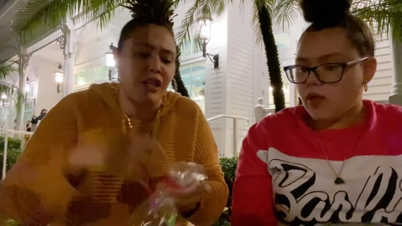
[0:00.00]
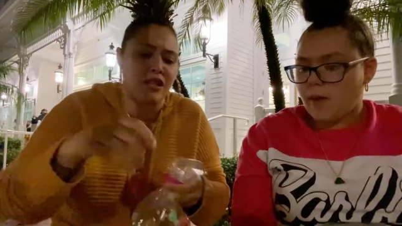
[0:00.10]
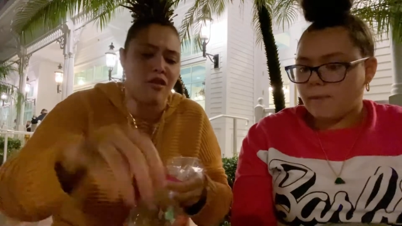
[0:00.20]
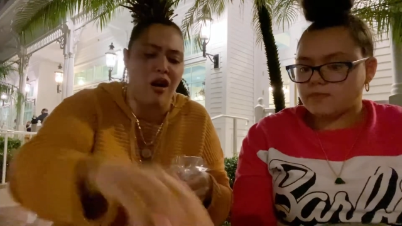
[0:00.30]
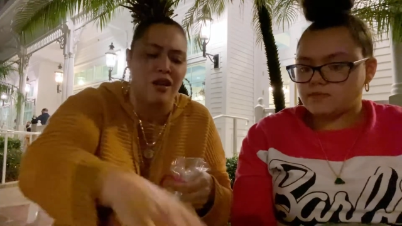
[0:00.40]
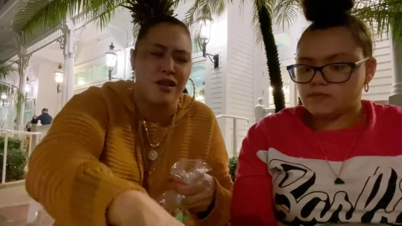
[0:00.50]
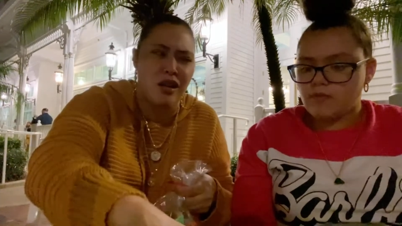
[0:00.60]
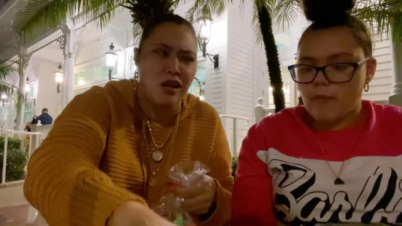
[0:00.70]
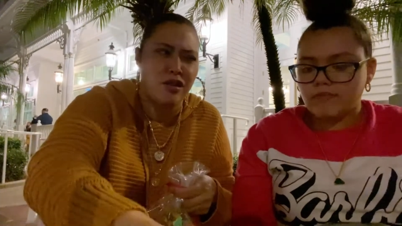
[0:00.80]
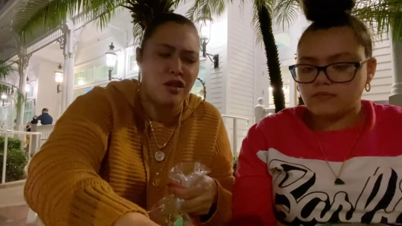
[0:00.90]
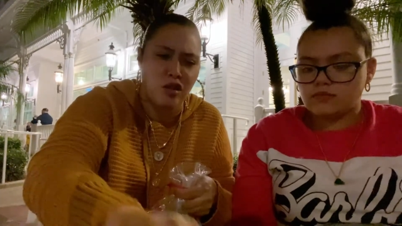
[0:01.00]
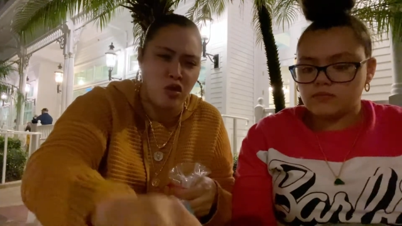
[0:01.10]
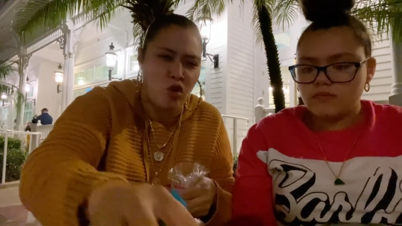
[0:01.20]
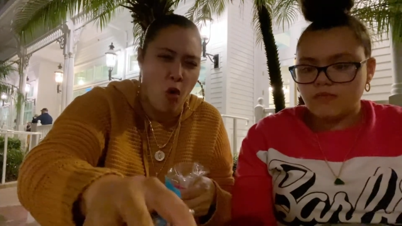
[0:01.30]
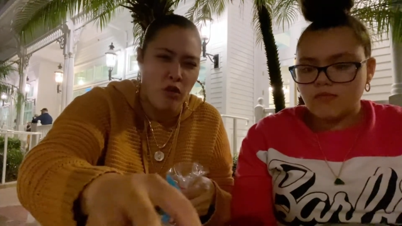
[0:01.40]
Speaker 1: called a
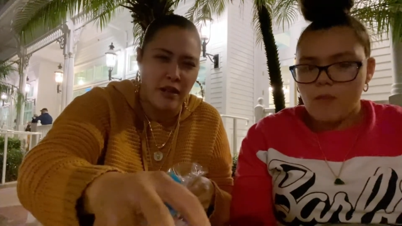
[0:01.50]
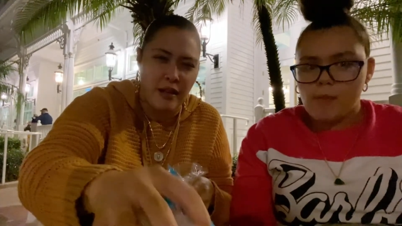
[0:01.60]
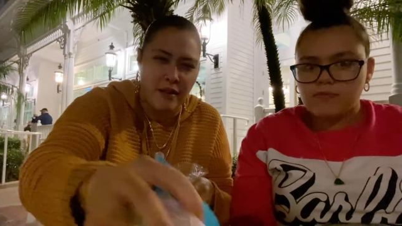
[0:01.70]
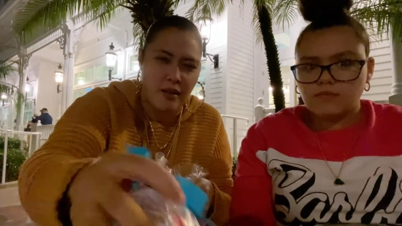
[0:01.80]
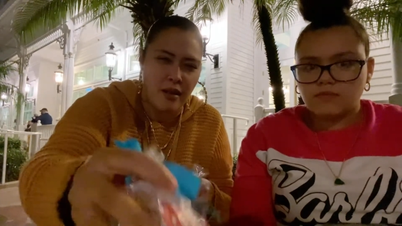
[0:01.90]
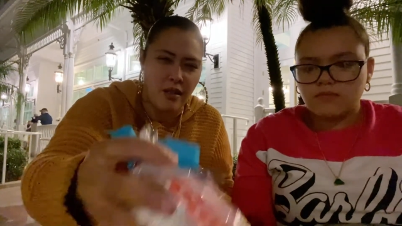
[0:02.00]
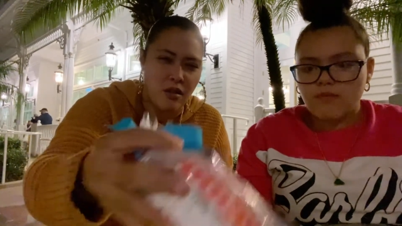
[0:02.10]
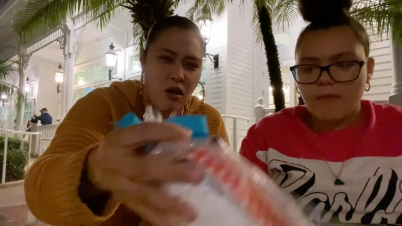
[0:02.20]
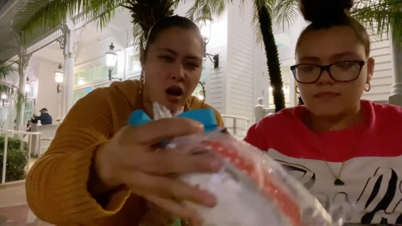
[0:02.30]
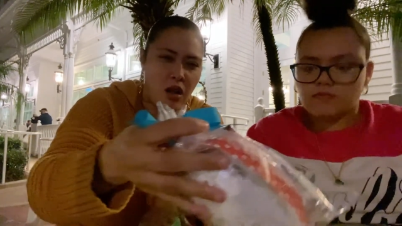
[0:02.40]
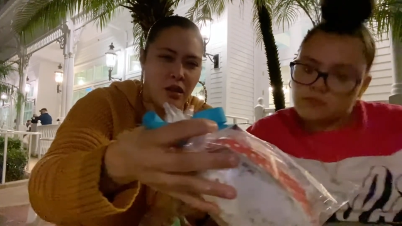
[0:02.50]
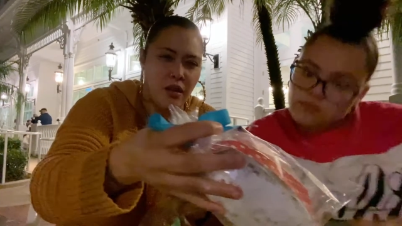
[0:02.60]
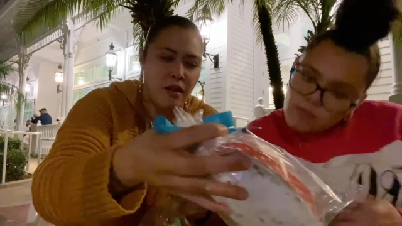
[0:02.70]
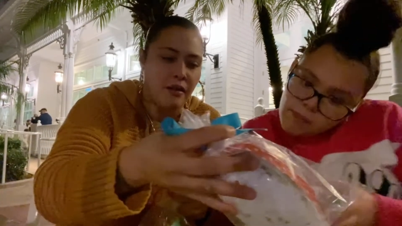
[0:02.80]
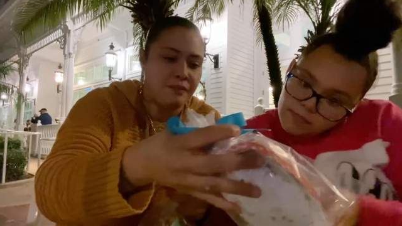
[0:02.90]
Stolen, I think it's called,
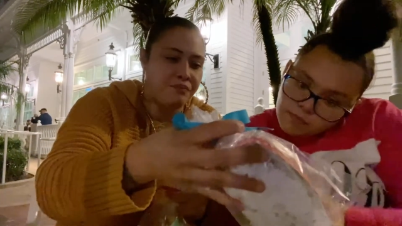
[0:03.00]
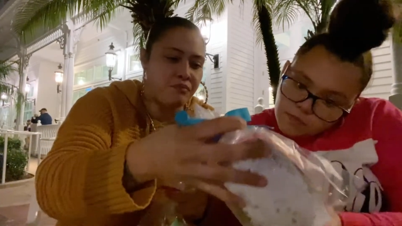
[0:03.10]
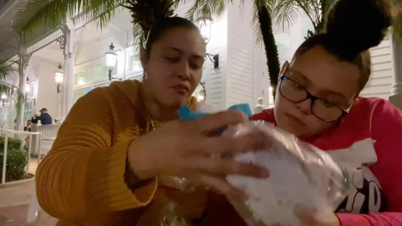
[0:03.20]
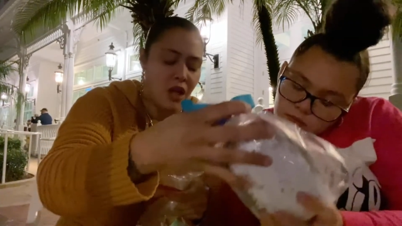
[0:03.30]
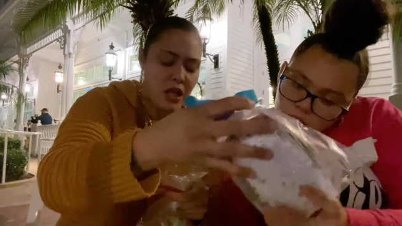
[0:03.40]
and it's